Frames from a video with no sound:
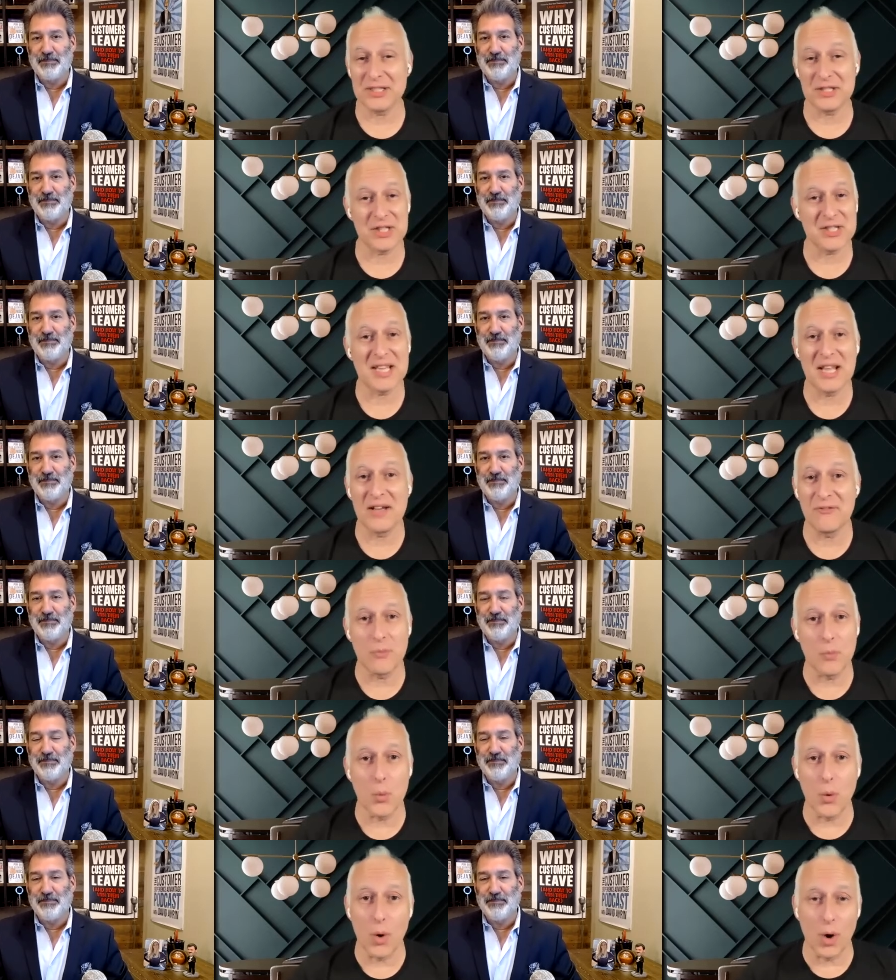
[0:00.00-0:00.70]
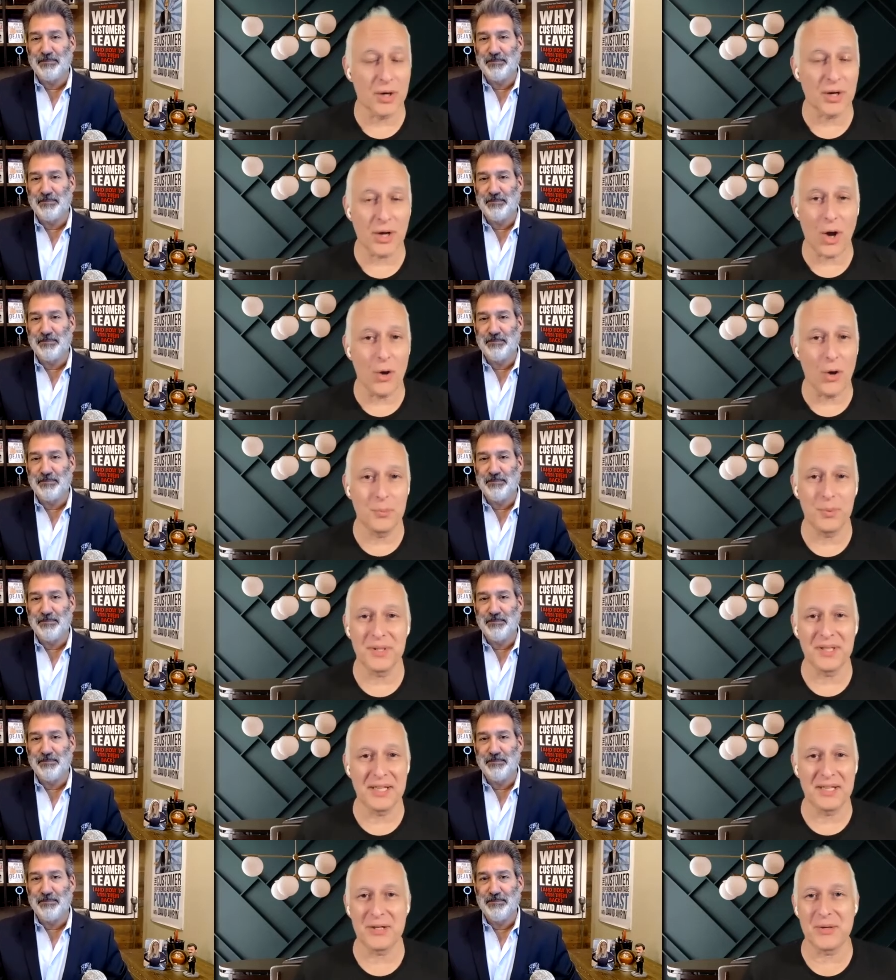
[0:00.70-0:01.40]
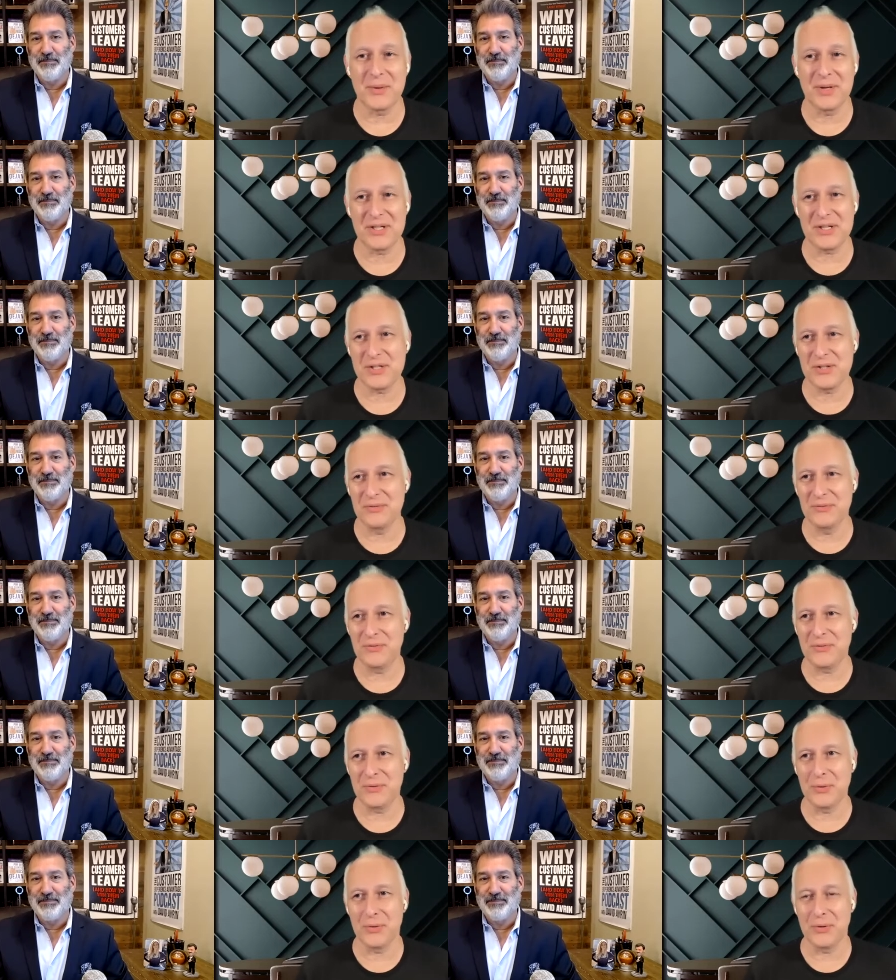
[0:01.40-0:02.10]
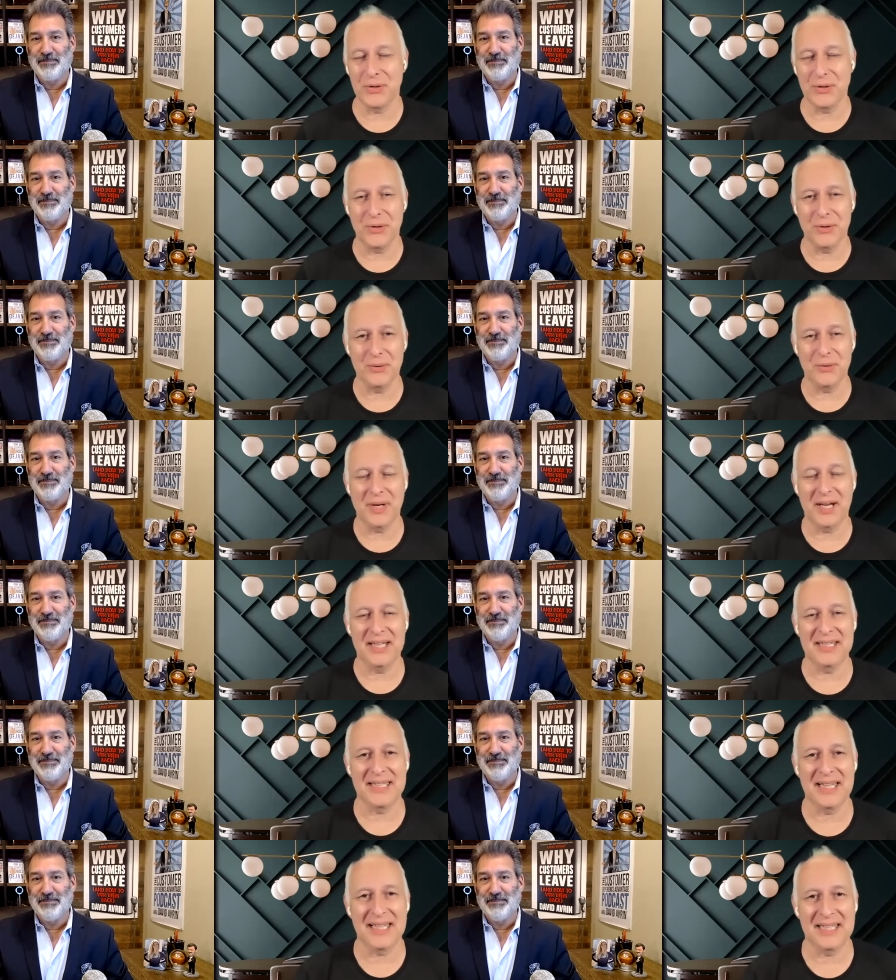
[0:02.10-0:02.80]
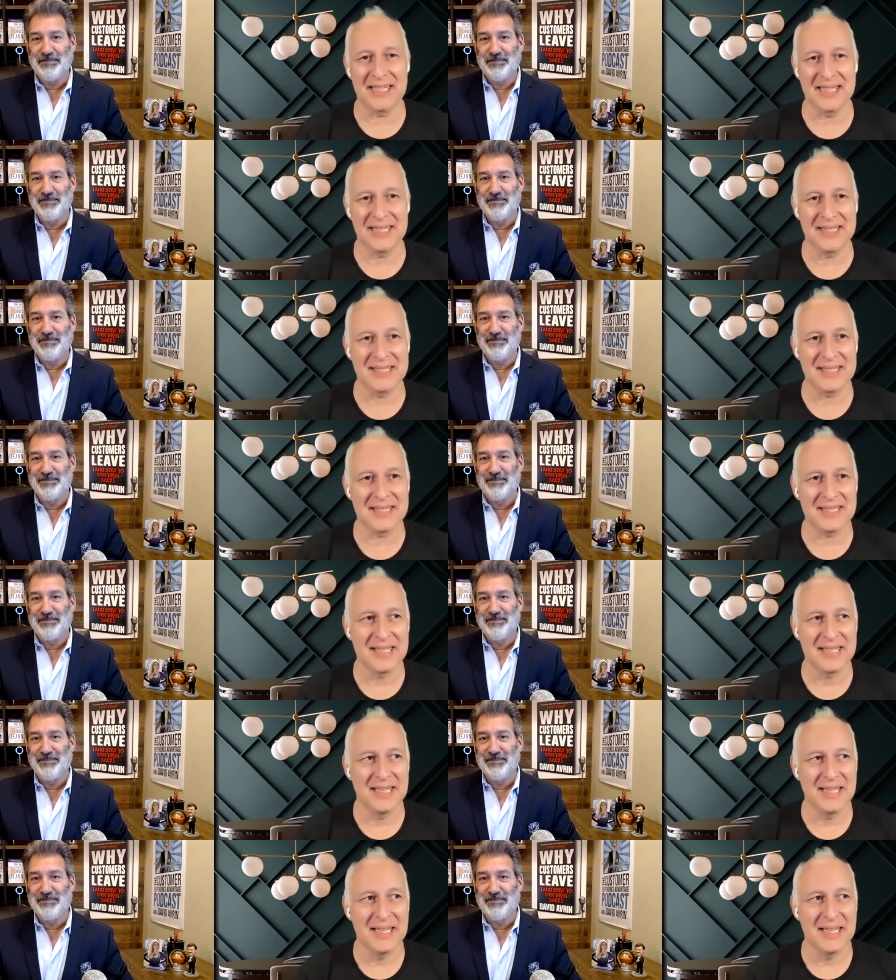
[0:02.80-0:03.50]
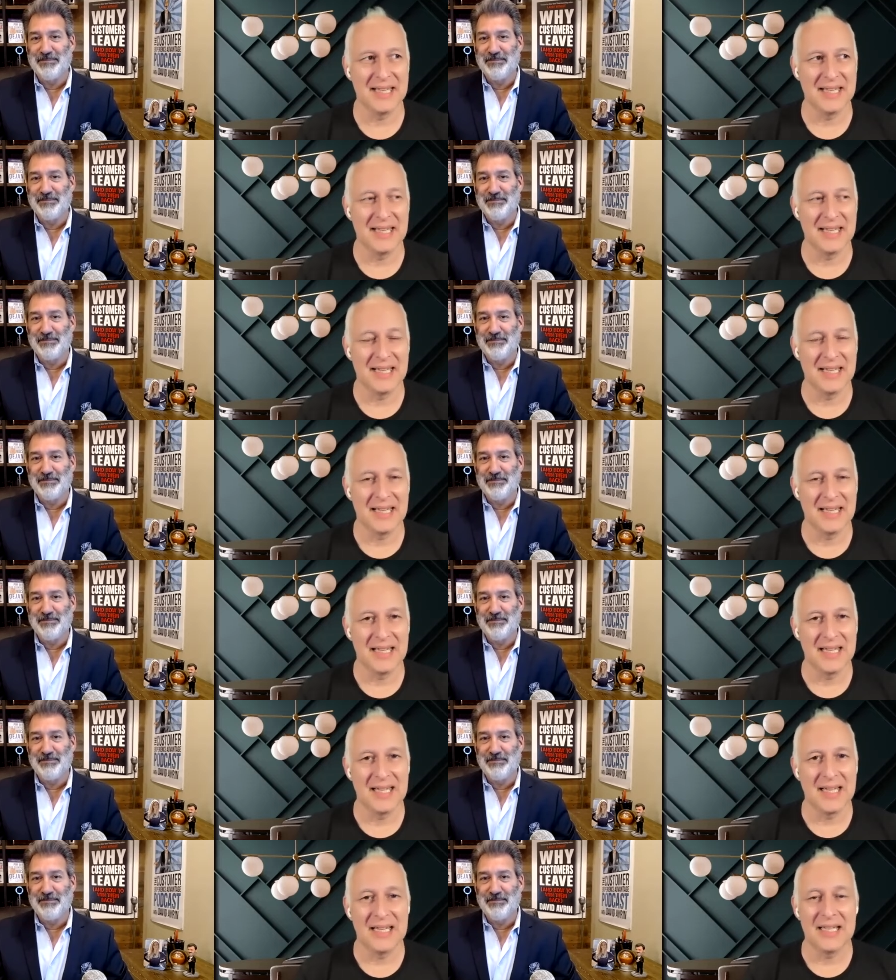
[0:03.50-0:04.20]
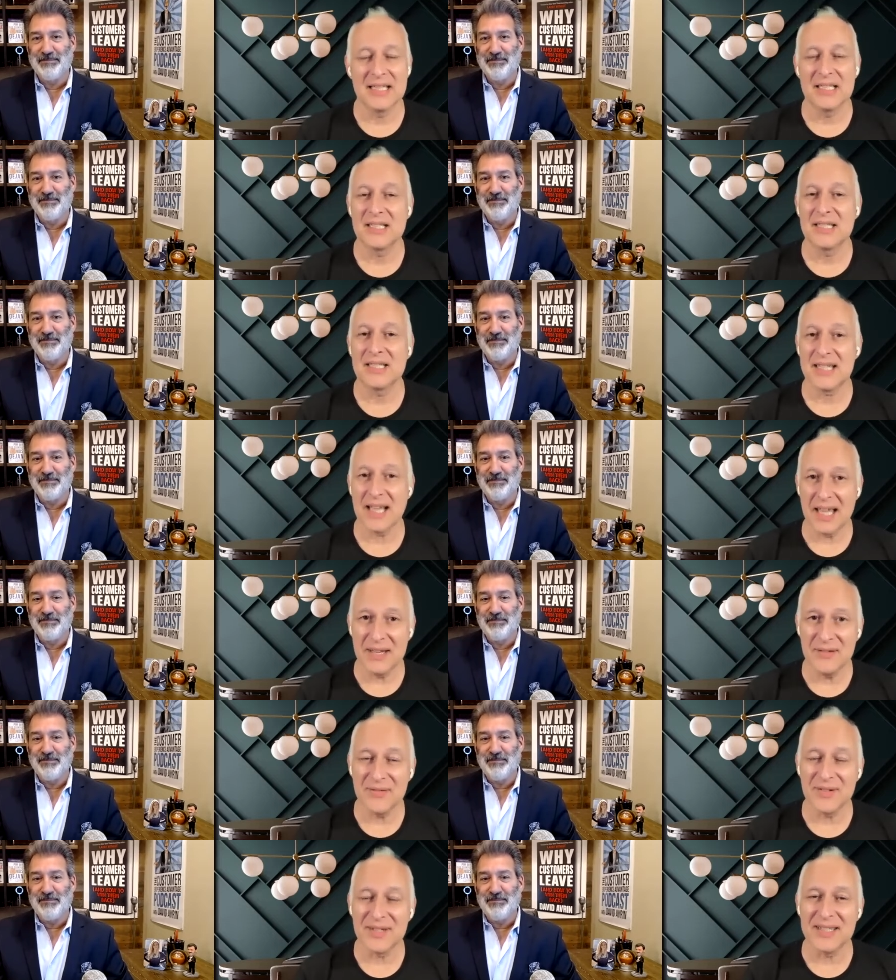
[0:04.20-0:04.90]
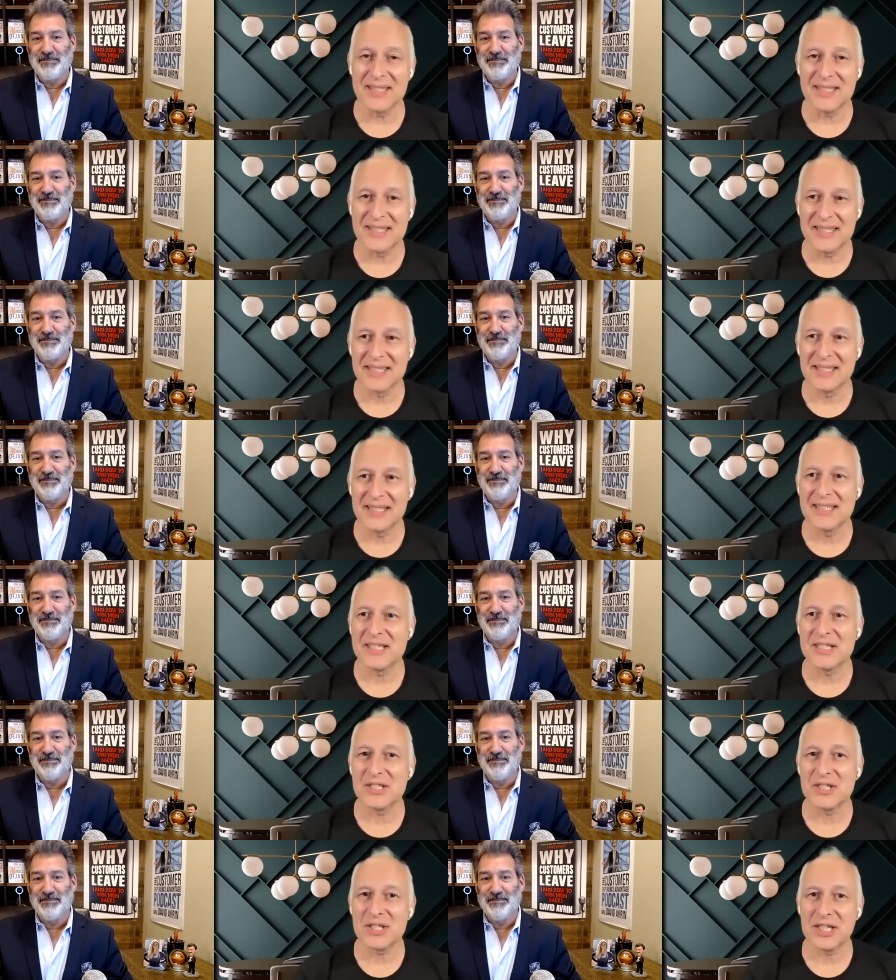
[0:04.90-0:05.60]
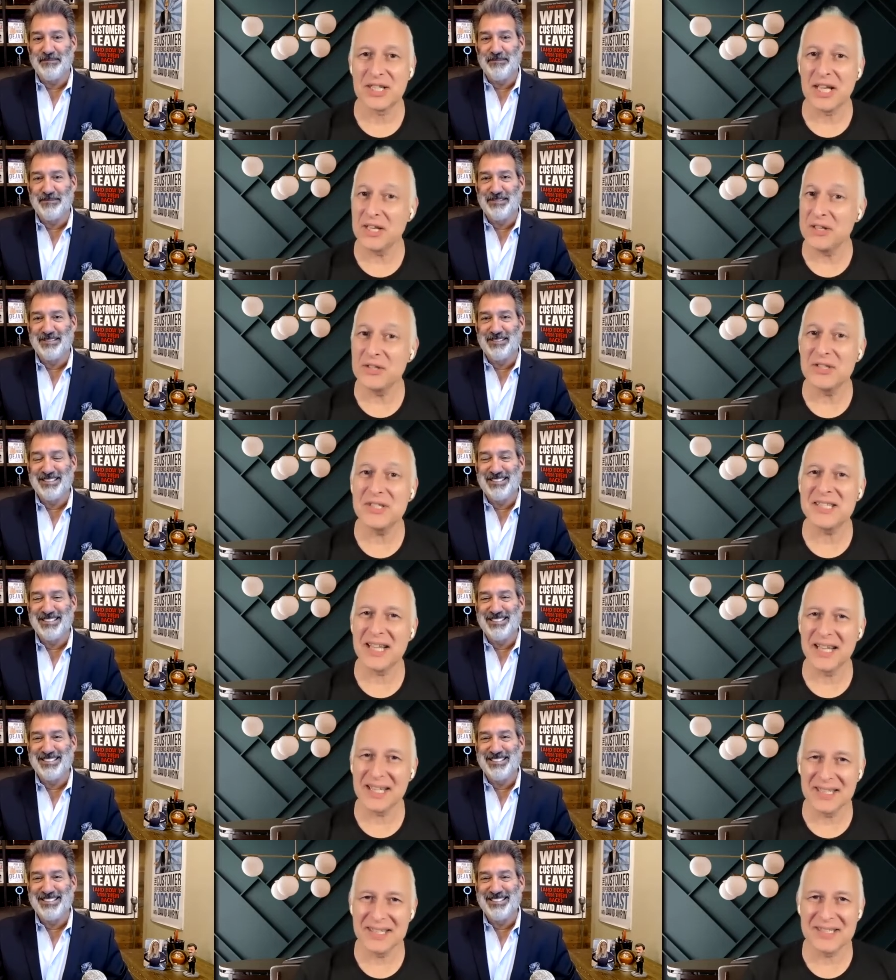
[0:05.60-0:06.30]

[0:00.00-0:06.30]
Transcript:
Speaker 1: just have one opening question for you, and that is, David, can you tell